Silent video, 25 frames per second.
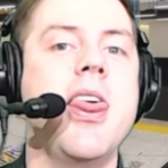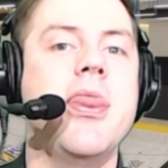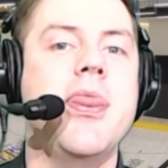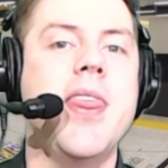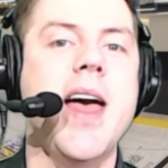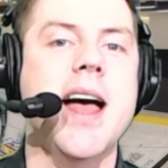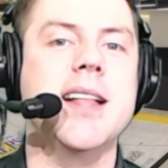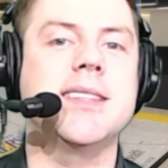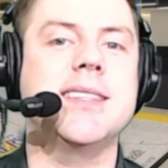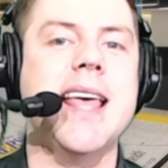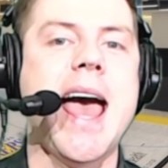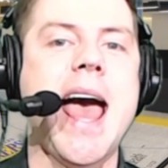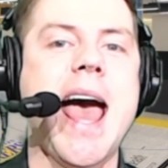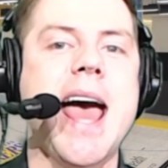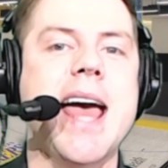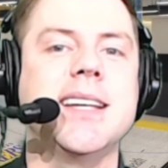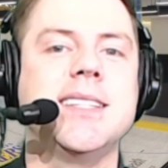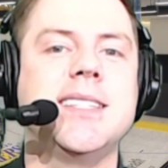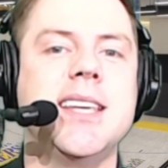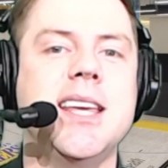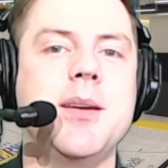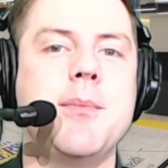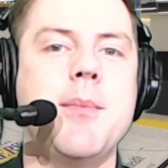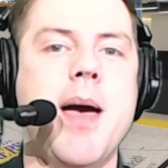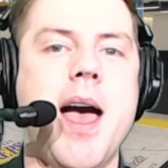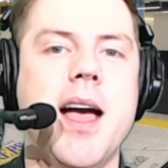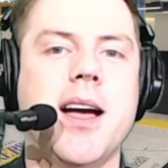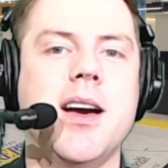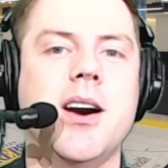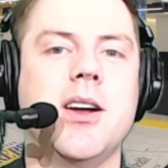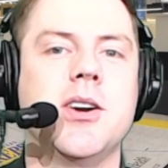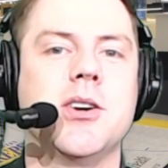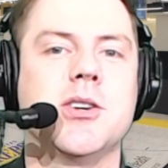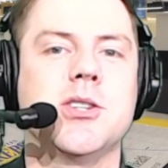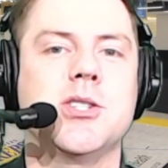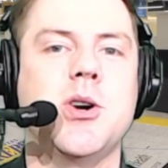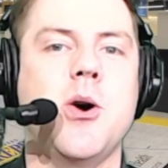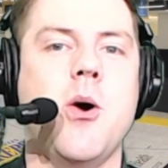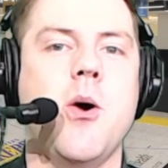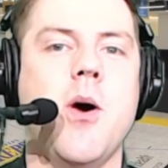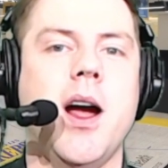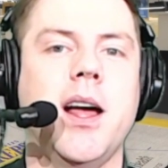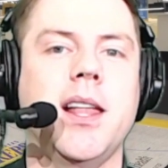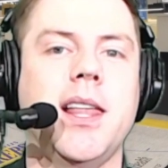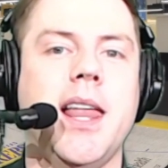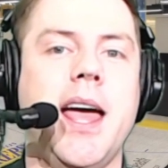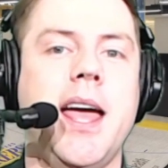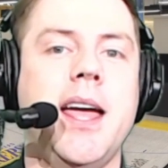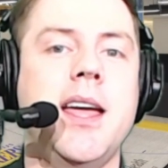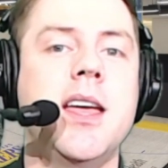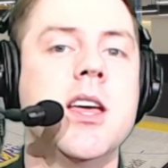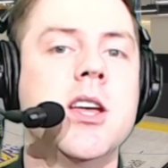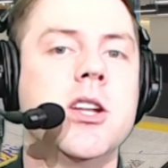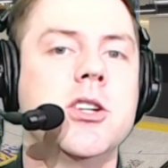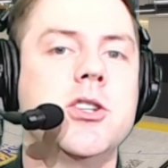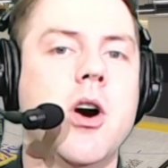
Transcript: That's at DMAC underscore LA.